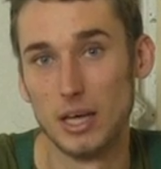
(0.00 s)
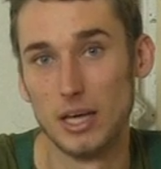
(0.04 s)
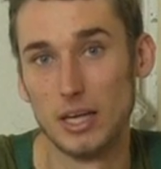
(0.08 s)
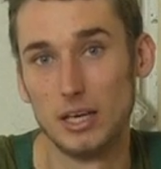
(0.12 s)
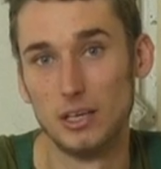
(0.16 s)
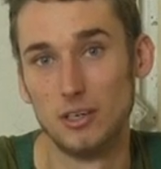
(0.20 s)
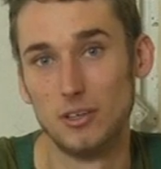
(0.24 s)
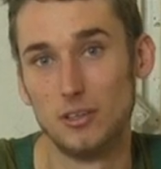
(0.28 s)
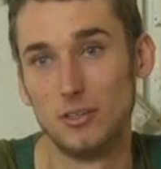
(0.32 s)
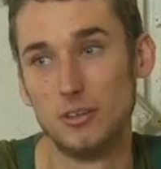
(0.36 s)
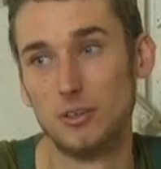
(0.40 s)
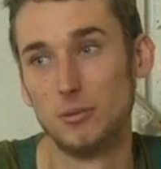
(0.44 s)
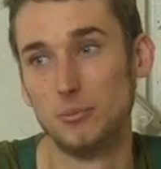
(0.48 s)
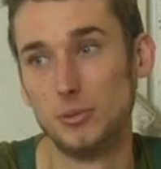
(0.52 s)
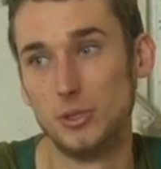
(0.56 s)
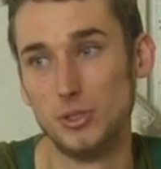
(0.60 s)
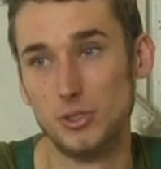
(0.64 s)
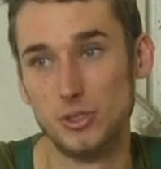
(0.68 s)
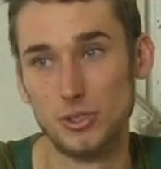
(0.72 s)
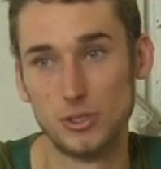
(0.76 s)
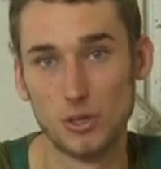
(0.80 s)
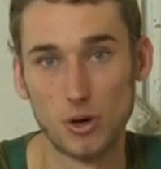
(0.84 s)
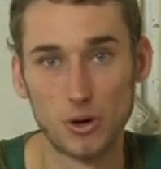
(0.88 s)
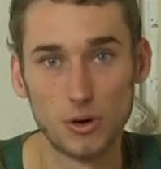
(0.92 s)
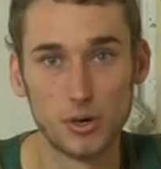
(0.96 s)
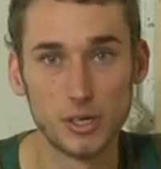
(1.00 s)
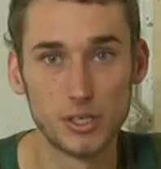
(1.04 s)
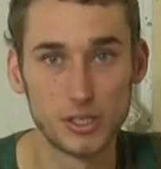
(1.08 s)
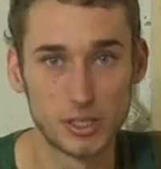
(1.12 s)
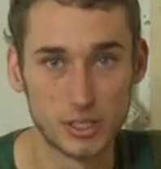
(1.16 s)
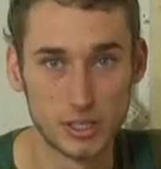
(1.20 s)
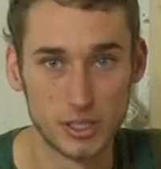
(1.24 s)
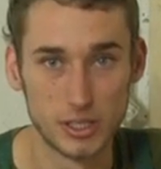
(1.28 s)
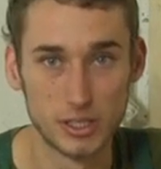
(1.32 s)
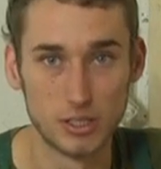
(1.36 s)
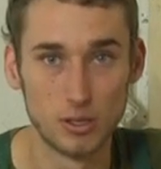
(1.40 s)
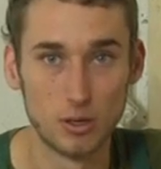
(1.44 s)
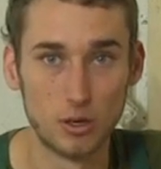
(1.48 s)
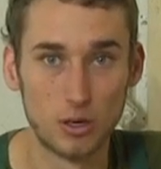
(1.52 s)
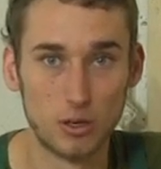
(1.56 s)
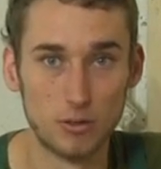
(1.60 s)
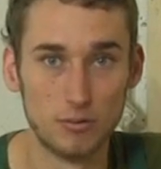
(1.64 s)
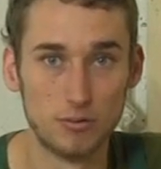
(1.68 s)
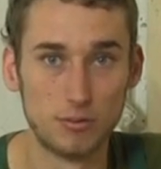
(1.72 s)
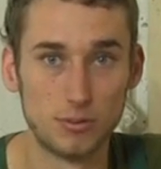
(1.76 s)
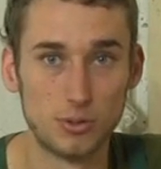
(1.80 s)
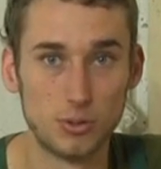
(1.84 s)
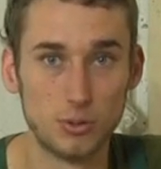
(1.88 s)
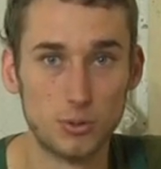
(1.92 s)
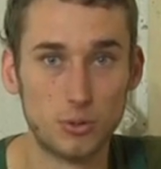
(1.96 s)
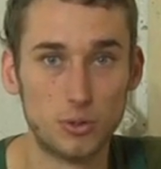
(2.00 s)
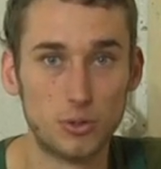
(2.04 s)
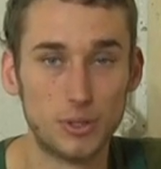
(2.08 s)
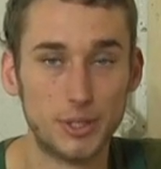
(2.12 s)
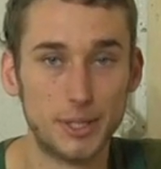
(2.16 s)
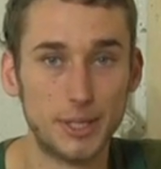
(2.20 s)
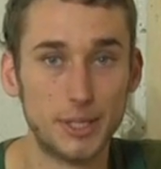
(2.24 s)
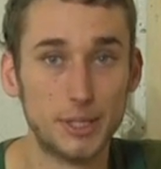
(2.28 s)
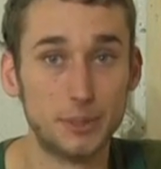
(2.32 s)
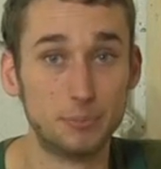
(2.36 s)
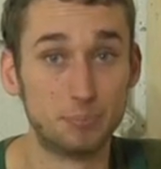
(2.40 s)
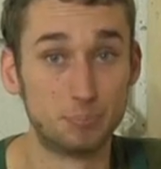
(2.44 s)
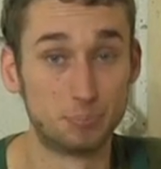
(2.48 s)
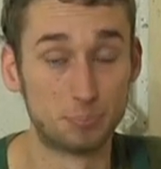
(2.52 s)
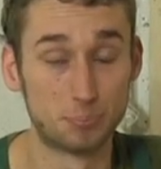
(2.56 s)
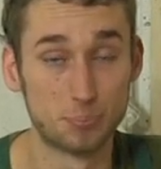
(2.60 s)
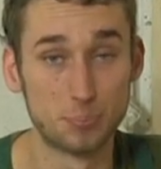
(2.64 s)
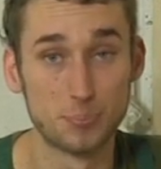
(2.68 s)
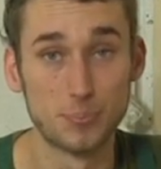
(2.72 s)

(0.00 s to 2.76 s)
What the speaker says: than the majority of your